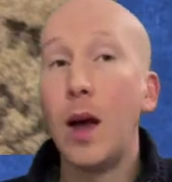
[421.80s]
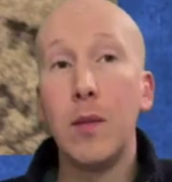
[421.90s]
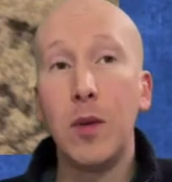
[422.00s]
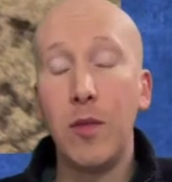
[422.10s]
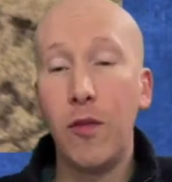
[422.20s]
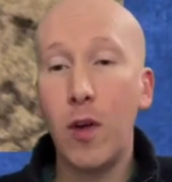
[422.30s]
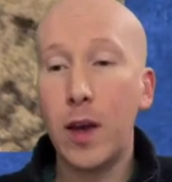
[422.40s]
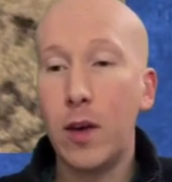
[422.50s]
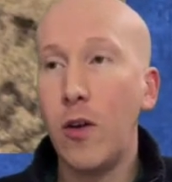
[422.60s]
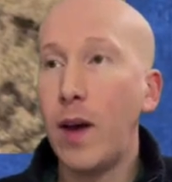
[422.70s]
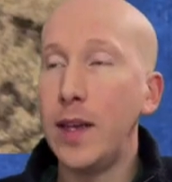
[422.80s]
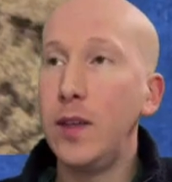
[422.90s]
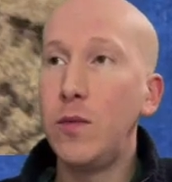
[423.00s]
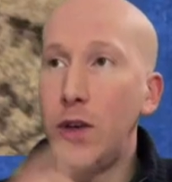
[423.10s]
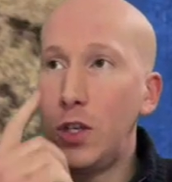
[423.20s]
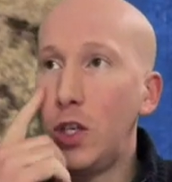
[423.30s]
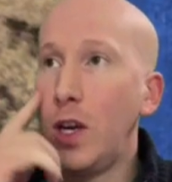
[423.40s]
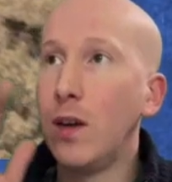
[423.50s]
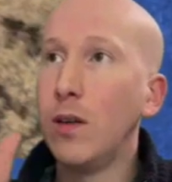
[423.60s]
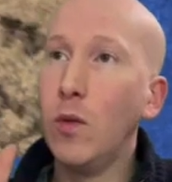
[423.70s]
But before I go, I did want to
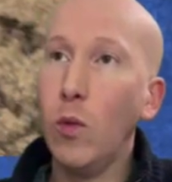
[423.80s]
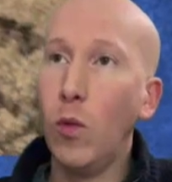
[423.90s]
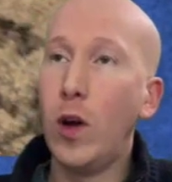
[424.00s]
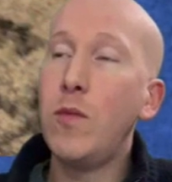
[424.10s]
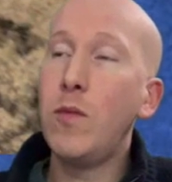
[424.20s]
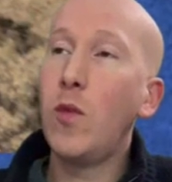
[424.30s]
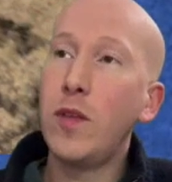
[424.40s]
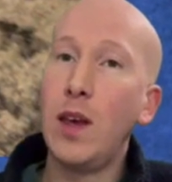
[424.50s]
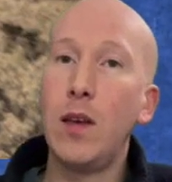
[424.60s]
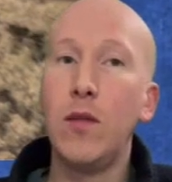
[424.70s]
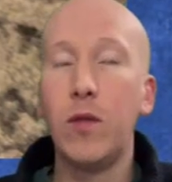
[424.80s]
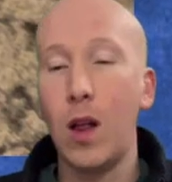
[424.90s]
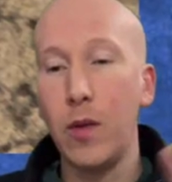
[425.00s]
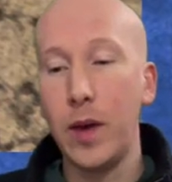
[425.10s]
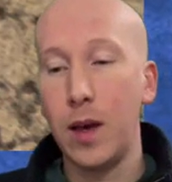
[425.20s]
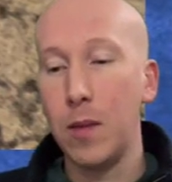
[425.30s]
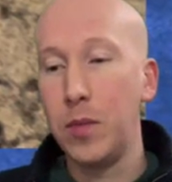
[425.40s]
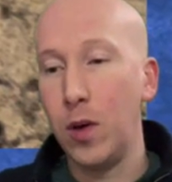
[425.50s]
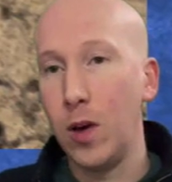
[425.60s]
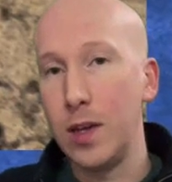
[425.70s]
share one more thing following
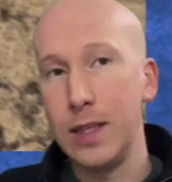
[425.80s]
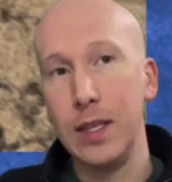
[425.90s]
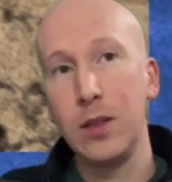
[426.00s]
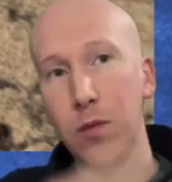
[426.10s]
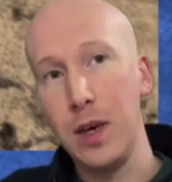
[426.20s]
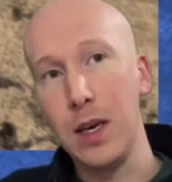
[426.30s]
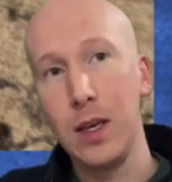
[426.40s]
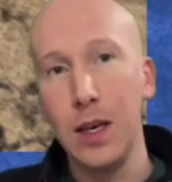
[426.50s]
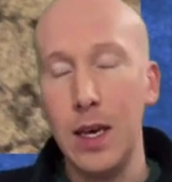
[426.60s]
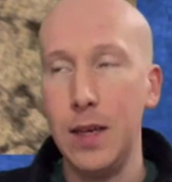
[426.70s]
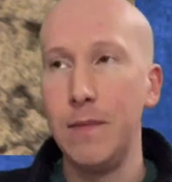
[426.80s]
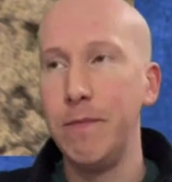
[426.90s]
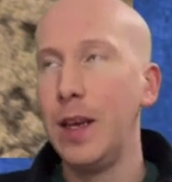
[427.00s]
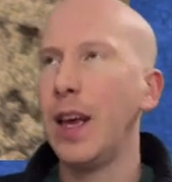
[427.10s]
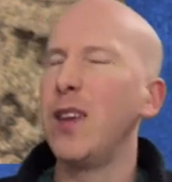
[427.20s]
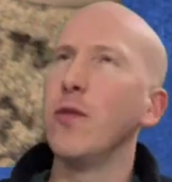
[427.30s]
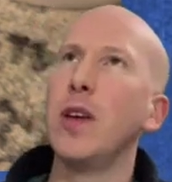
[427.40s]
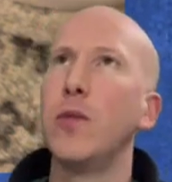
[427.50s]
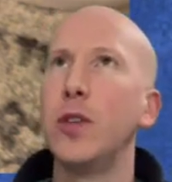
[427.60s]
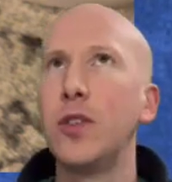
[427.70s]
up on this week in
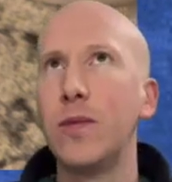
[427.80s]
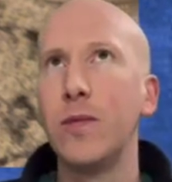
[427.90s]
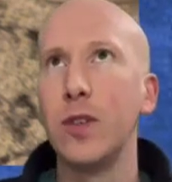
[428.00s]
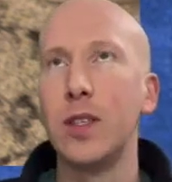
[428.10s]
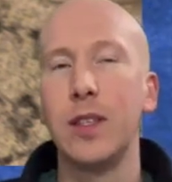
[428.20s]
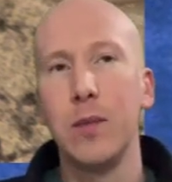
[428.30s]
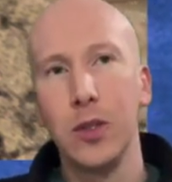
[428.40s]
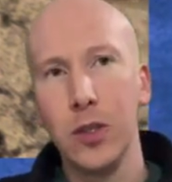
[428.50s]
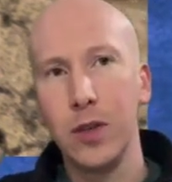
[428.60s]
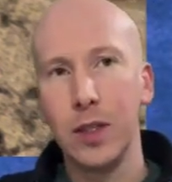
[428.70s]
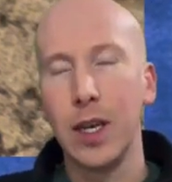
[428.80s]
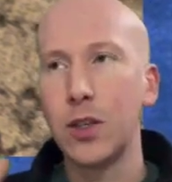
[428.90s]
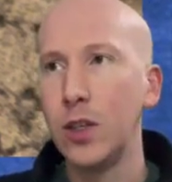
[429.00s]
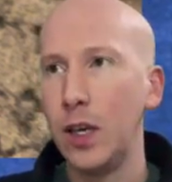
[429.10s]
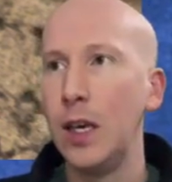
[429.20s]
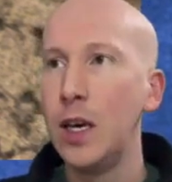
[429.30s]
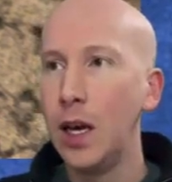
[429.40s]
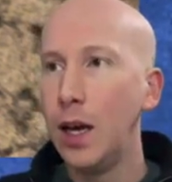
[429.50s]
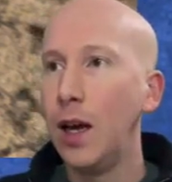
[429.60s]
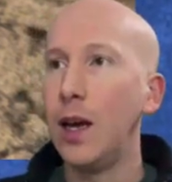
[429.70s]
Henry, which for this episode is actually
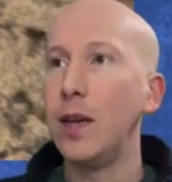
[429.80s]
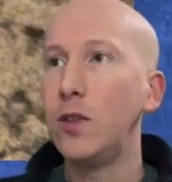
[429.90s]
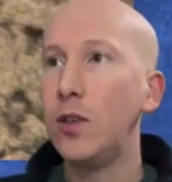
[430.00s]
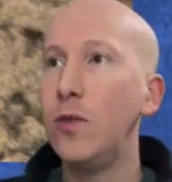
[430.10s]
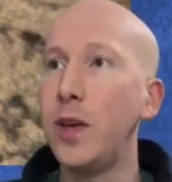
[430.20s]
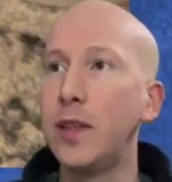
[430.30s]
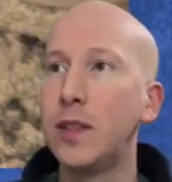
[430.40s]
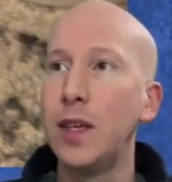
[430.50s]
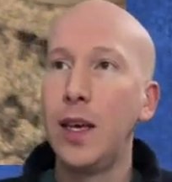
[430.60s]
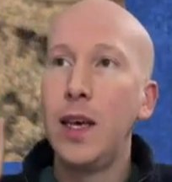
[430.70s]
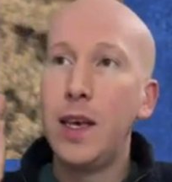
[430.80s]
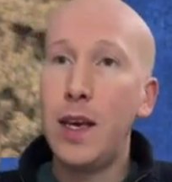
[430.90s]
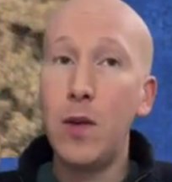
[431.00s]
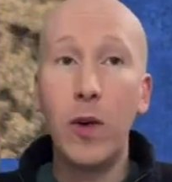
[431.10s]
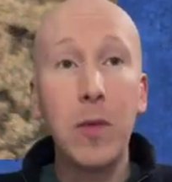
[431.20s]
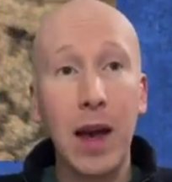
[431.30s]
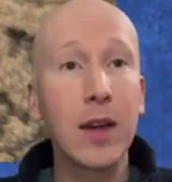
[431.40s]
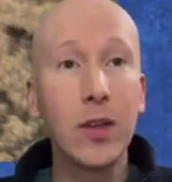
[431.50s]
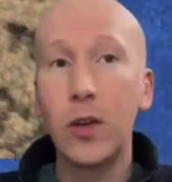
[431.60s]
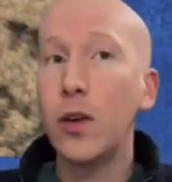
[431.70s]
2 weeks. He went
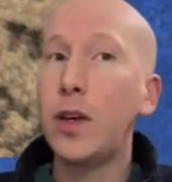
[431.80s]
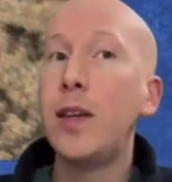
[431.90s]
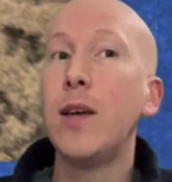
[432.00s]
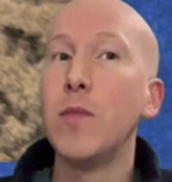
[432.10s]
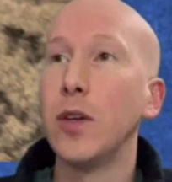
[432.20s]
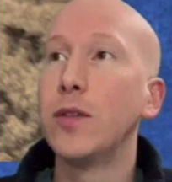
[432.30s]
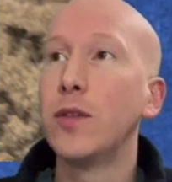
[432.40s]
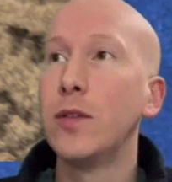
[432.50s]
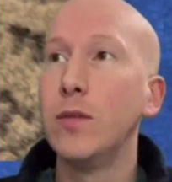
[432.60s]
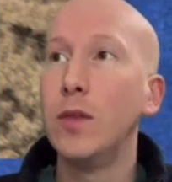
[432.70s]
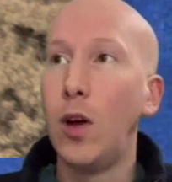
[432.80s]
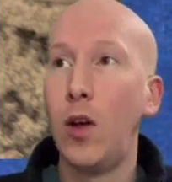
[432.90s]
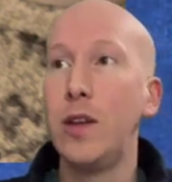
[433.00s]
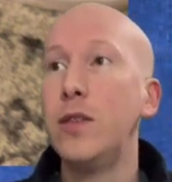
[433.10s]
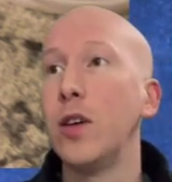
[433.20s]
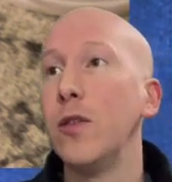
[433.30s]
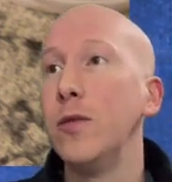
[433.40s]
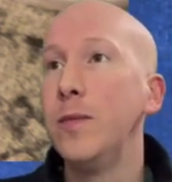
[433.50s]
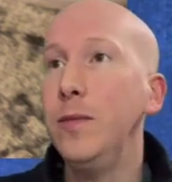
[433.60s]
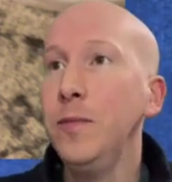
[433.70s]
back to cooking numbers all on his
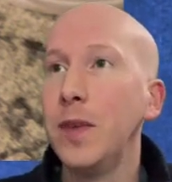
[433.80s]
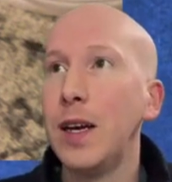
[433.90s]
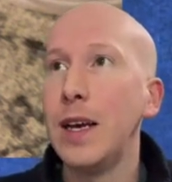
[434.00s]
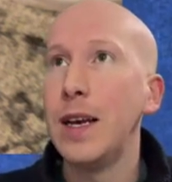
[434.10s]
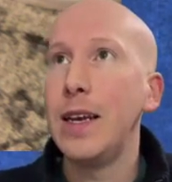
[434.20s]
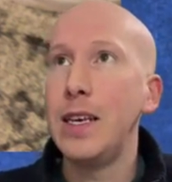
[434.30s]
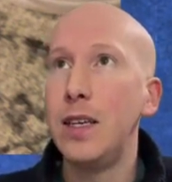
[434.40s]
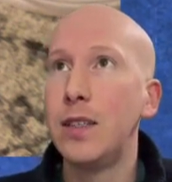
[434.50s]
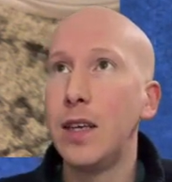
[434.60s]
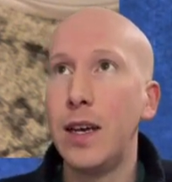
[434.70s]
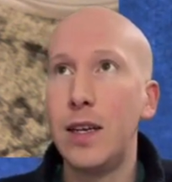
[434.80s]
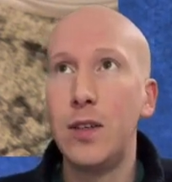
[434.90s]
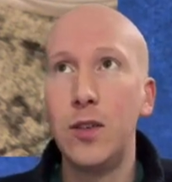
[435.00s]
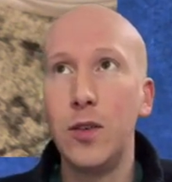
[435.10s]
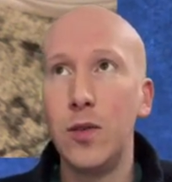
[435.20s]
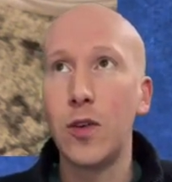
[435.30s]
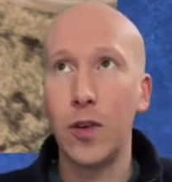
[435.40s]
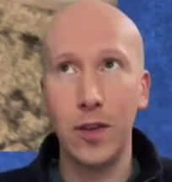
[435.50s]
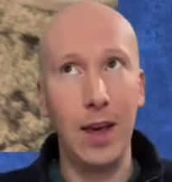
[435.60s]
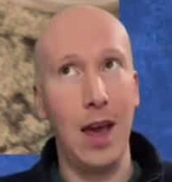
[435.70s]
own, and he decided to
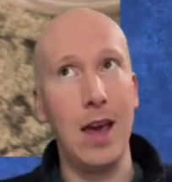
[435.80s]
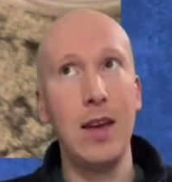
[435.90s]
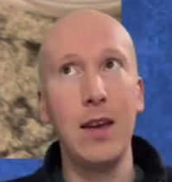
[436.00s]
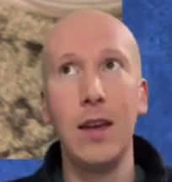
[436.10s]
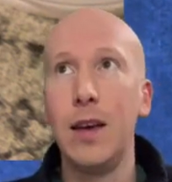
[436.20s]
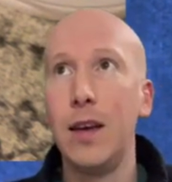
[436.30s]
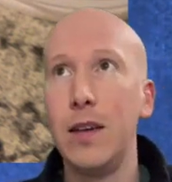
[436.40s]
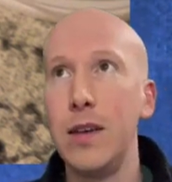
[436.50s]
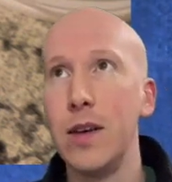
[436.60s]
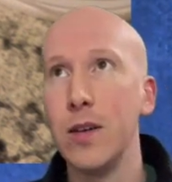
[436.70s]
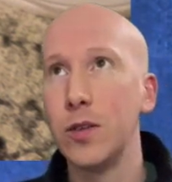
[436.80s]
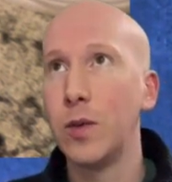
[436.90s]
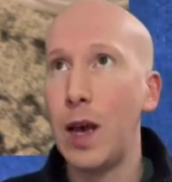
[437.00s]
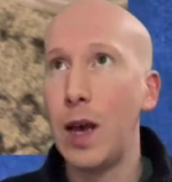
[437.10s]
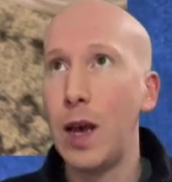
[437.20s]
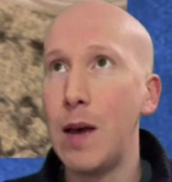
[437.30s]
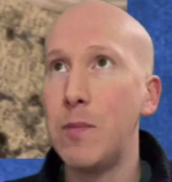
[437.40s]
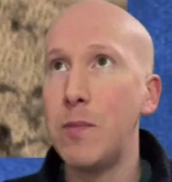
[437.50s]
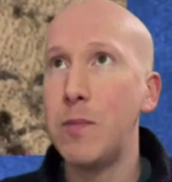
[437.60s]
cook the 8, and here's what happened.